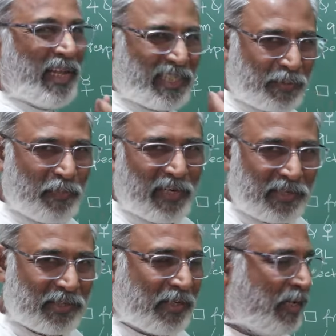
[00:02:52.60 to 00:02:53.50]

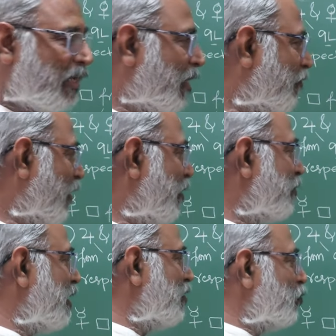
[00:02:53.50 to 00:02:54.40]
placements, if I
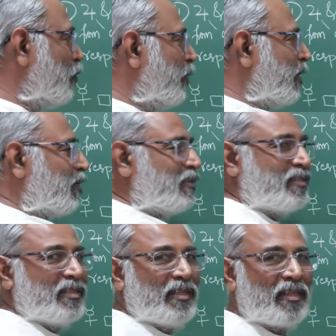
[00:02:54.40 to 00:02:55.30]
am telling Jupiter
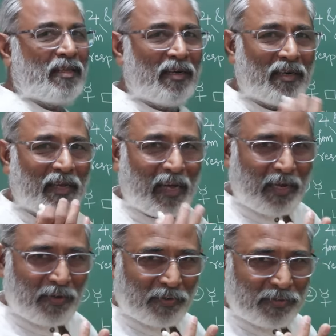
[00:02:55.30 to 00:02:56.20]
is in the third
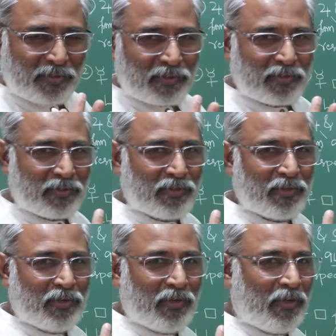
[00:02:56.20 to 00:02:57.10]
house,
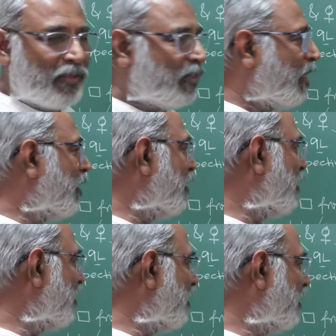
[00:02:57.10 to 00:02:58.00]
then
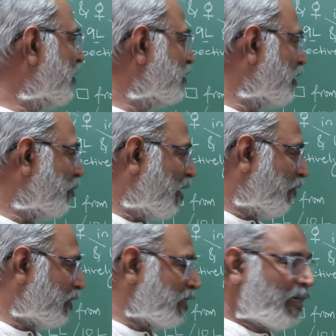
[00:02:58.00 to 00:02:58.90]
it is the
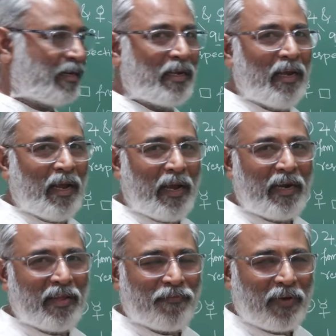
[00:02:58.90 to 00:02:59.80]
Bhava chart.
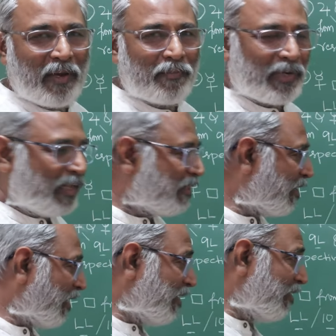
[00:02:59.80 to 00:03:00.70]
And if I am telling
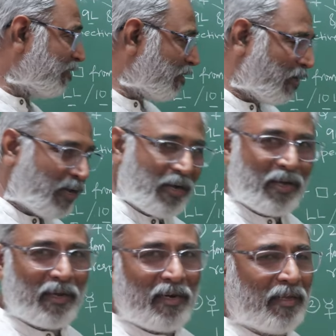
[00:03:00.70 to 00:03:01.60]
the ninth
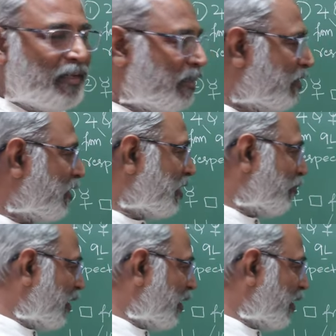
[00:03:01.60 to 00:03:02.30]
lord, then the